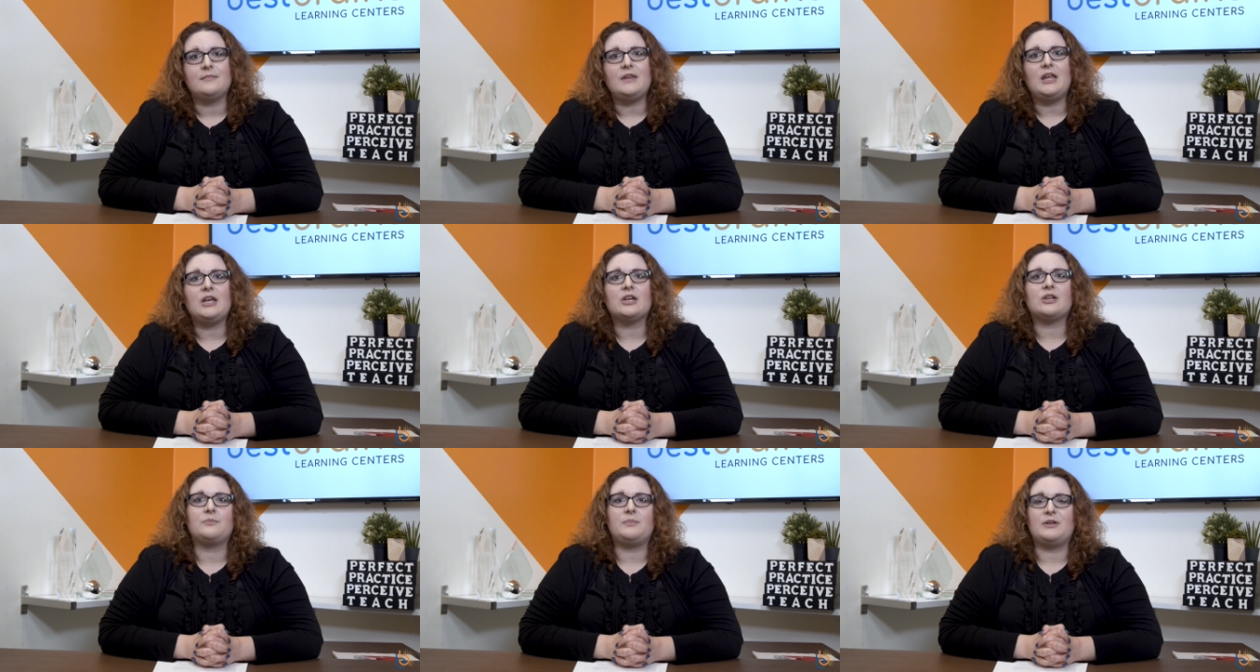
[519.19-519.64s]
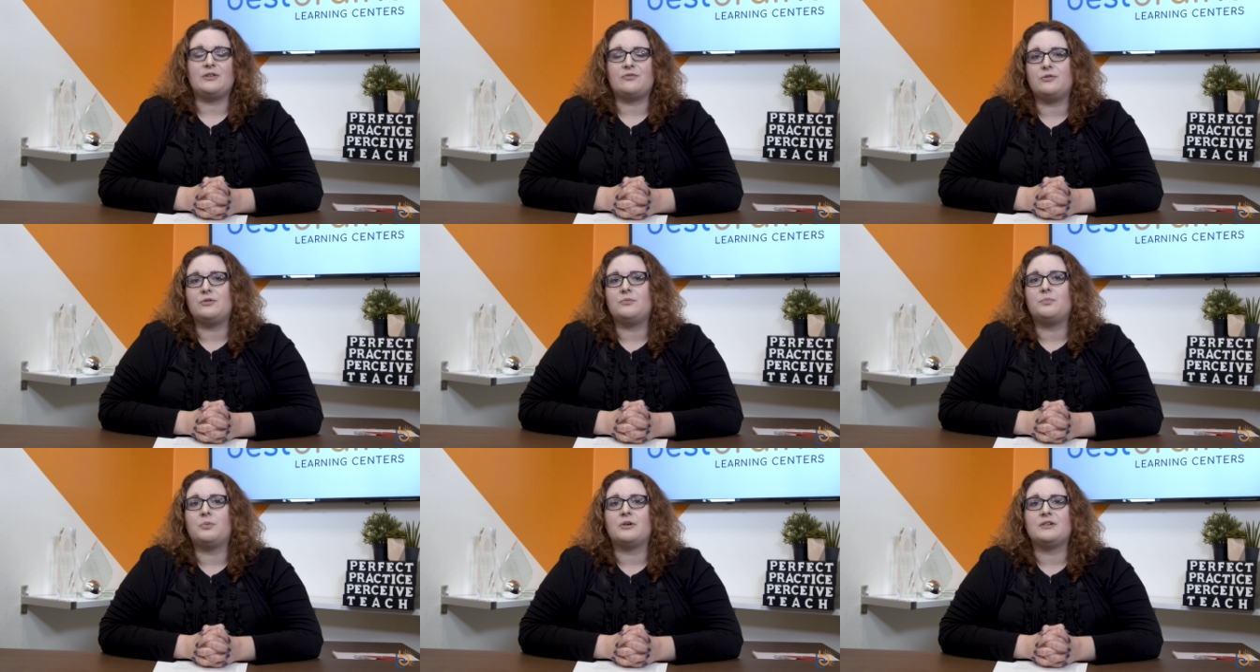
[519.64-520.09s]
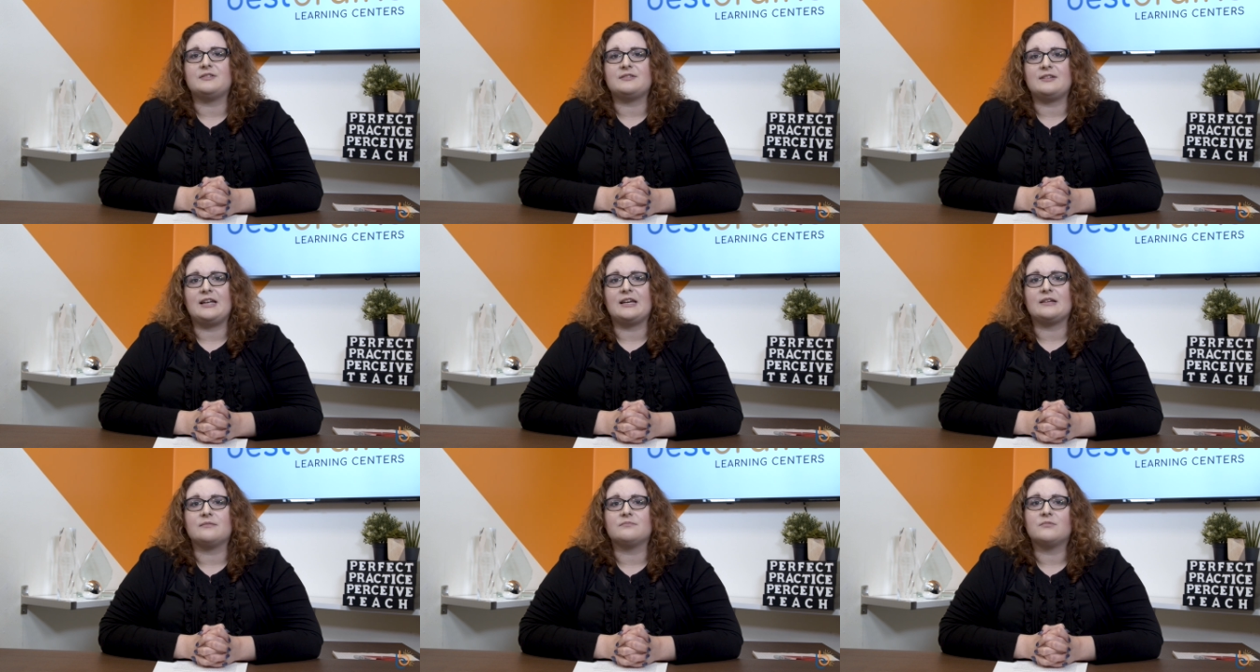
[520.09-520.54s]
It could be food
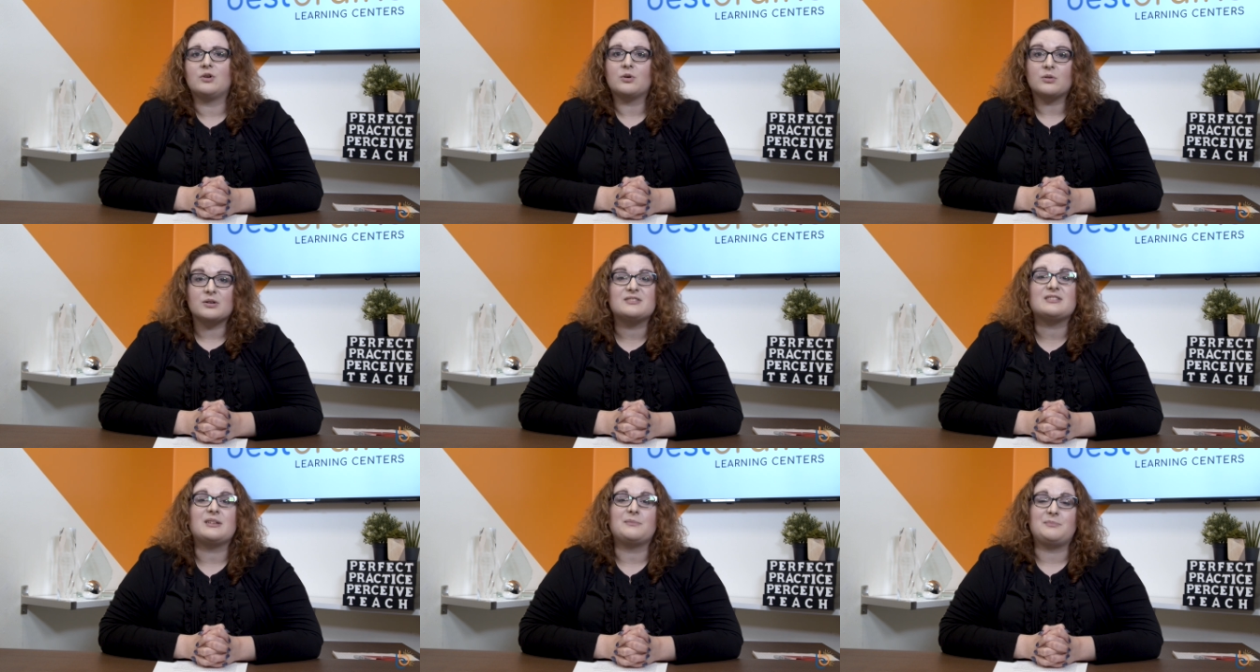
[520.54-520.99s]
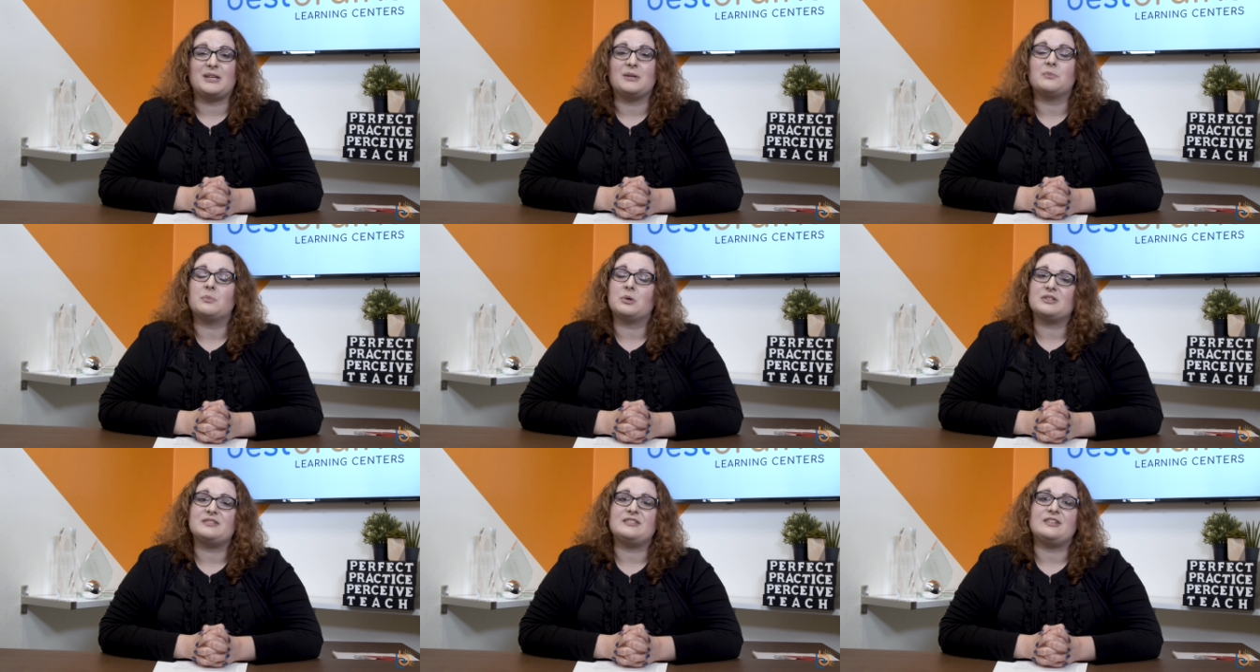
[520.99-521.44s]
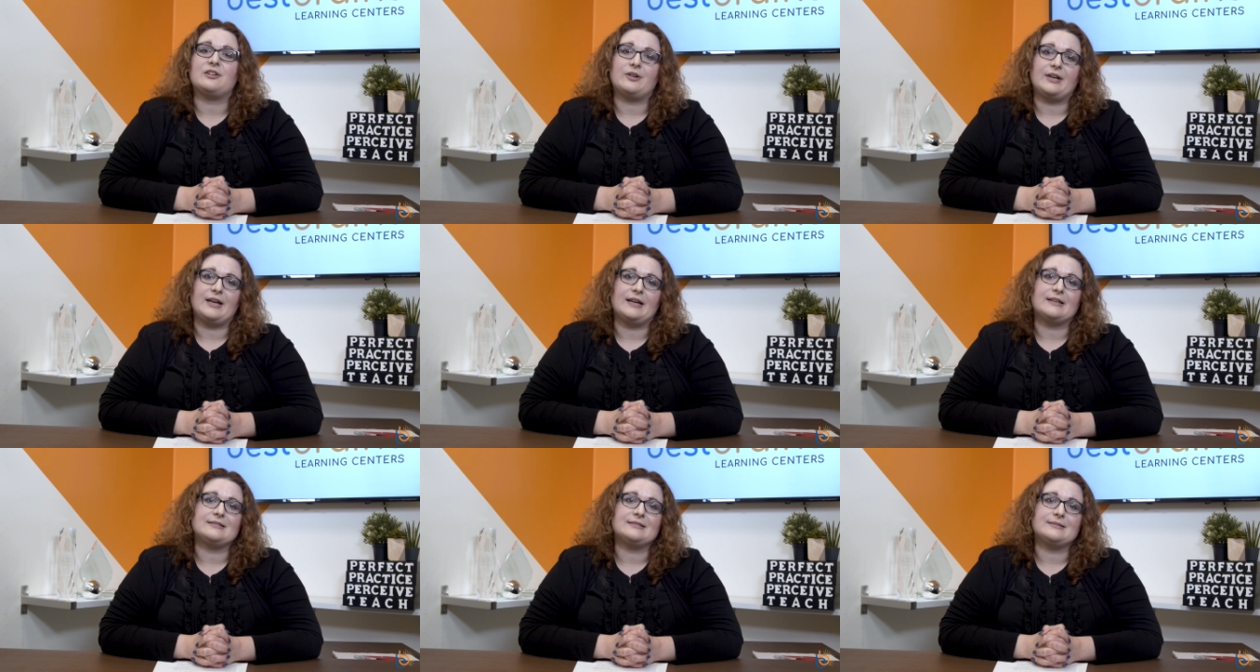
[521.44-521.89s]
poisoning or something more
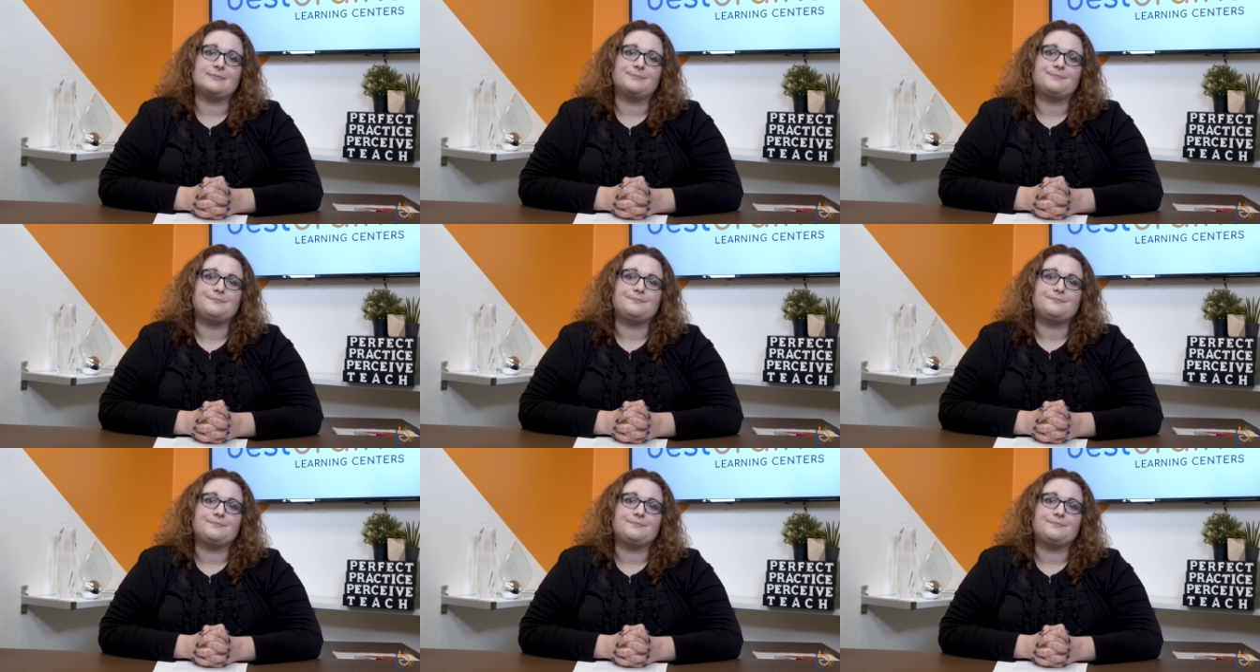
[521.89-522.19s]
serious.